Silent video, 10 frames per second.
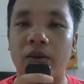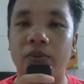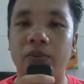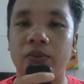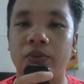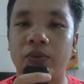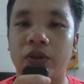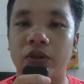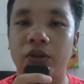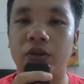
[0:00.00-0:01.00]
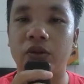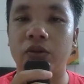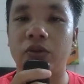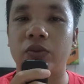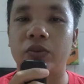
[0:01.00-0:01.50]
Emma smiled,
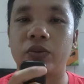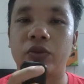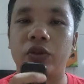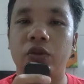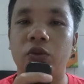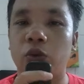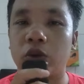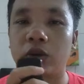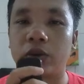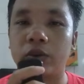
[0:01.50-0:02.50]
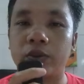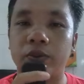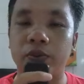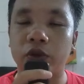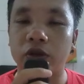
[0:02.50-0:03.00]
her eyes
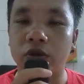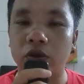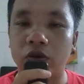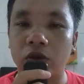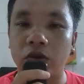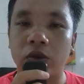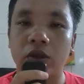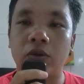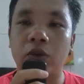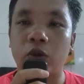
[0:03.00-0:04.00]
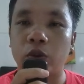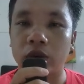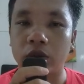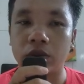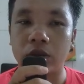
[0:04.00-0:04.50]
sparkling.
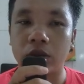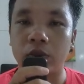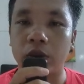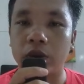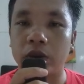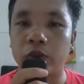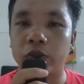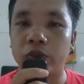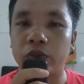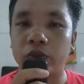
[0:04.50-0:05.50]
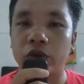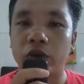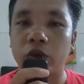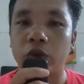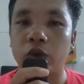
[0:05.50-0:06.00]
I'm also grateful for the day
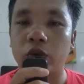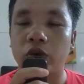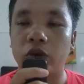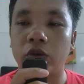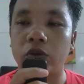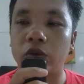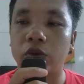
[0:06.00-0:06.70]
Scout led me to you.